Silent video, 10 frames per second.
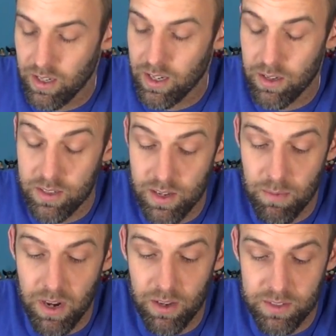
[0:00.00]
And
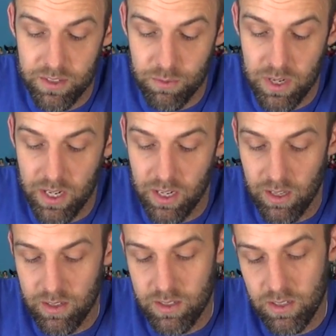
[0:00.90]
something else that's
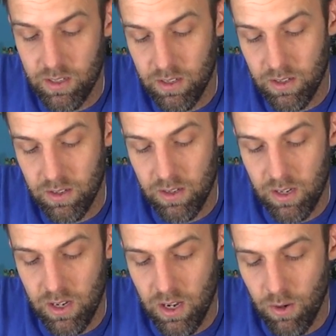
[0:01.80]
ridiculous,
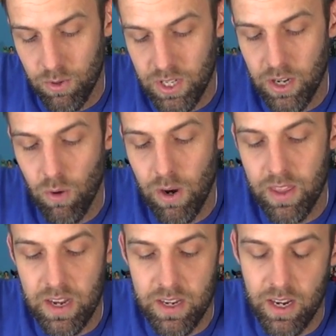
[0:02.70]
which I know why
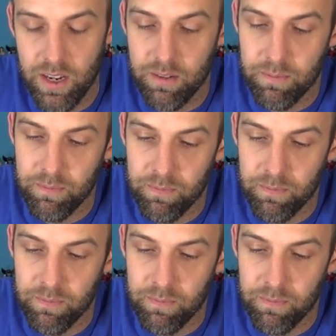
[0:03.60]
they did it,